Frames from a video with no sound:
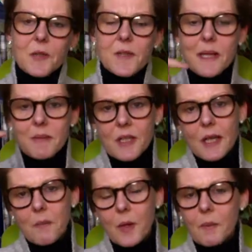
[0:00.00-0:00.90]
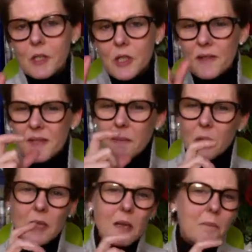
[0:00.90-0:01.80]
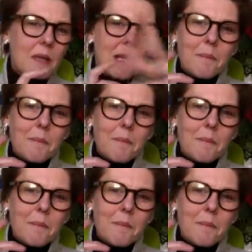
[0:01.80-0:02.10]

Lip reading: or some turning point, which somewhere the